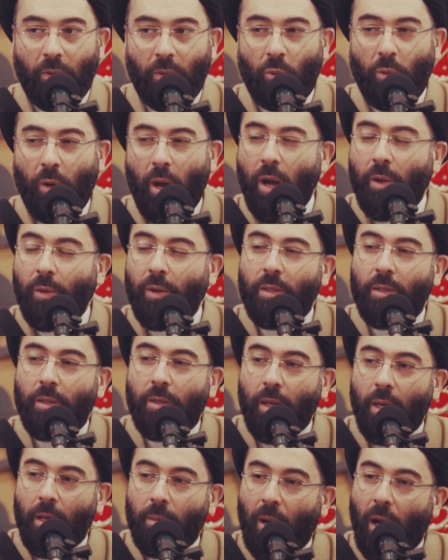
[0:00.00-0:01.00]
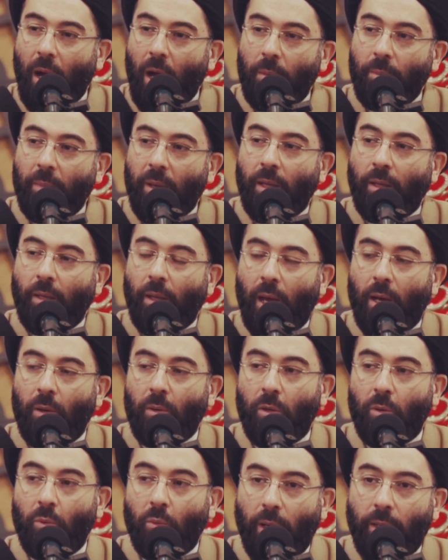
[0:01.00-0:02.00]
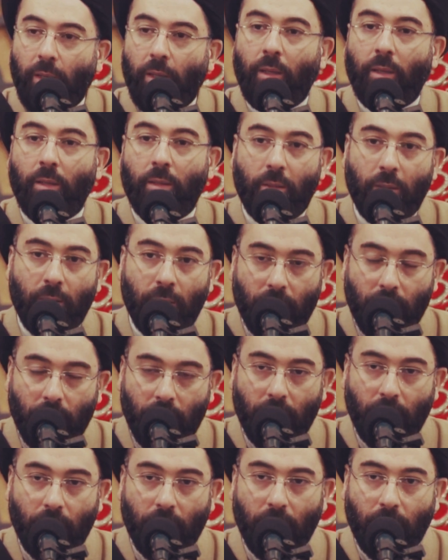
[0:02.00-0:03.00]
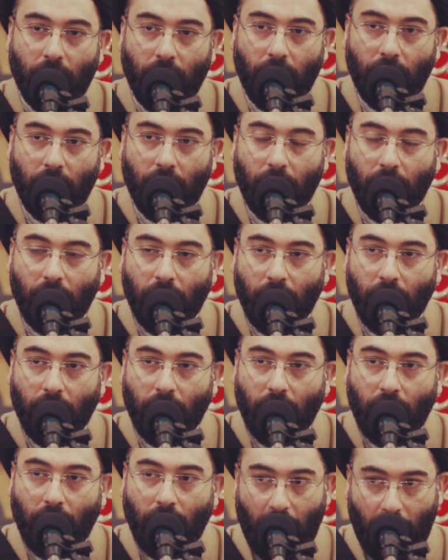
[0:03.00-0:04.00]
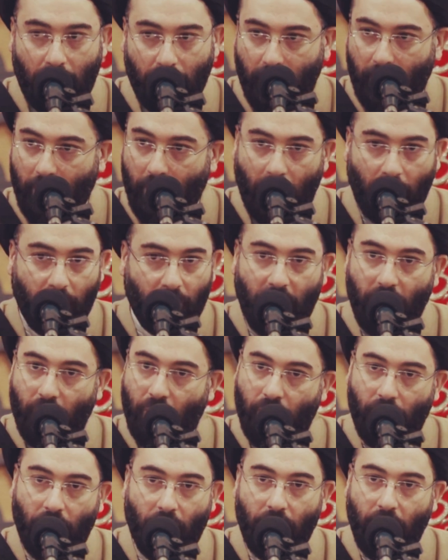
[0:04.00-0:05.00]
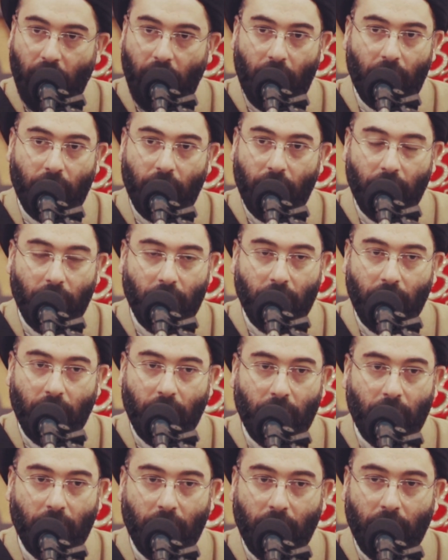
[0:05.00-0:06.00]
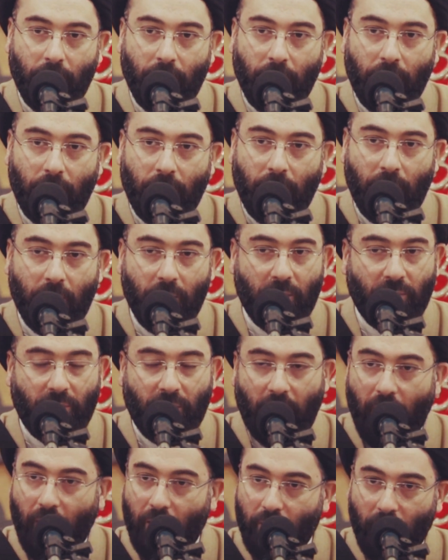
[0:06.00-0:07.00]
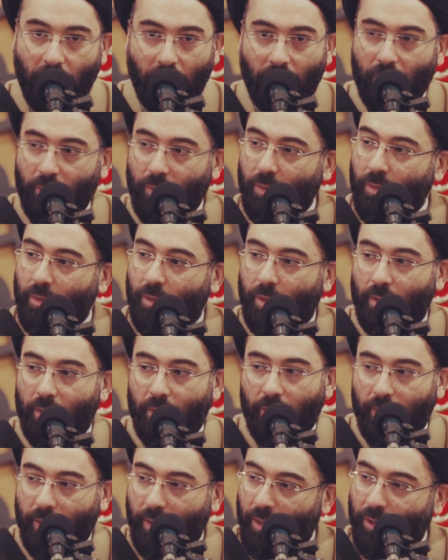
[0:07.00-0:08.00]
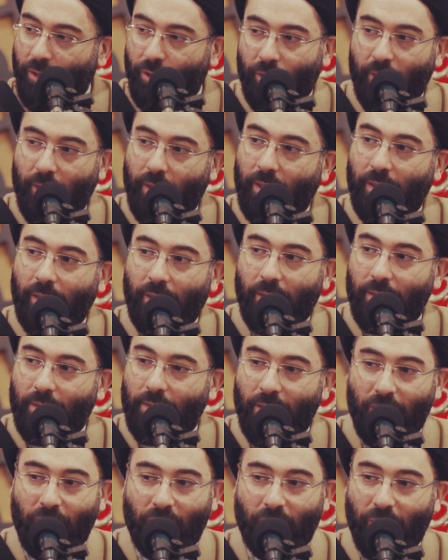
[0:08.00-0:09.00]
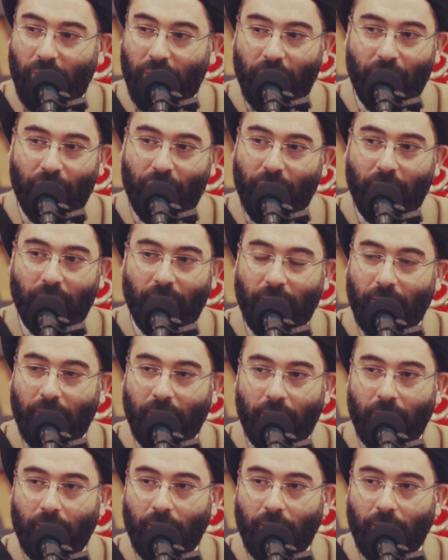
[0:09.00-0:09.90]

Where is the Imam in our weddings? Has he not been thrown out? His values, his teachings, his religion.